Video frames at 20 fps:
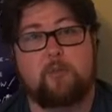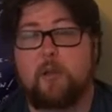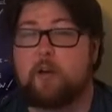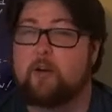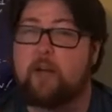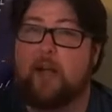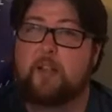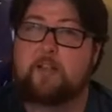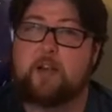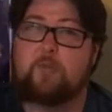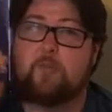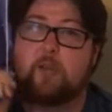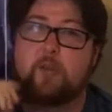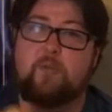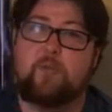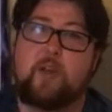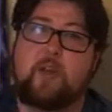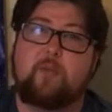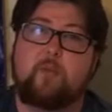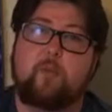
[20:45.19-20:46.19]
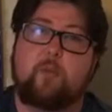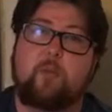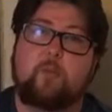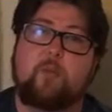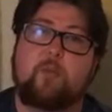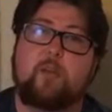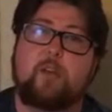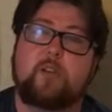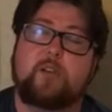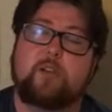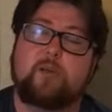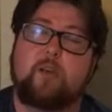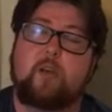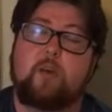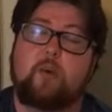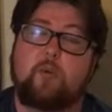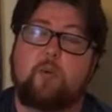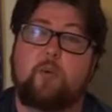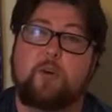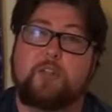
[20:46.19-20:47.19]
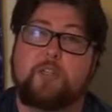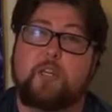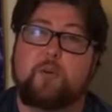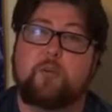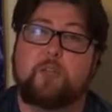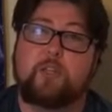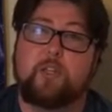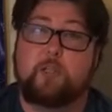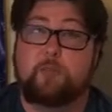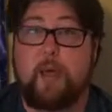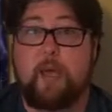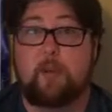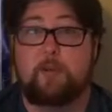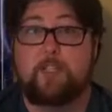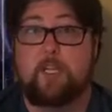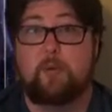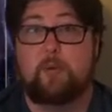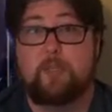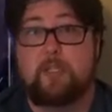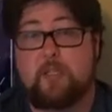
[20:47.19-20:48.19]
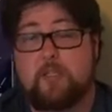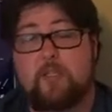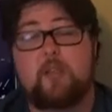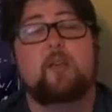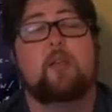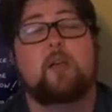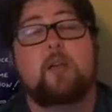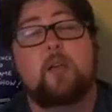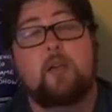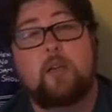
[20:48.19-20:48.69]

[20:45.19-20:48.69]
Better yet, tell me your favorite war movies, war sequences, battle sequences